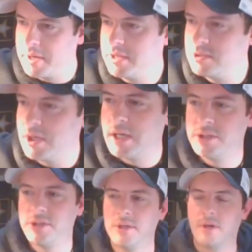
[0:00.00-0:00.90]
by Josh
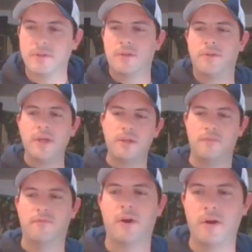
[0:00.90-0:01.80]
Schultz. Thank you
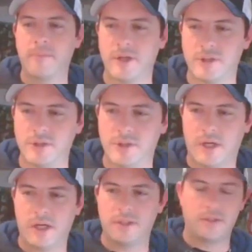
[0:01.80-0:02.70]
very much,
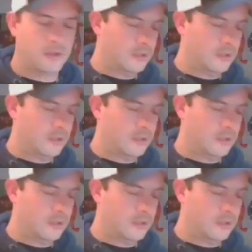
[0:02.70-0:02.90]
Josh.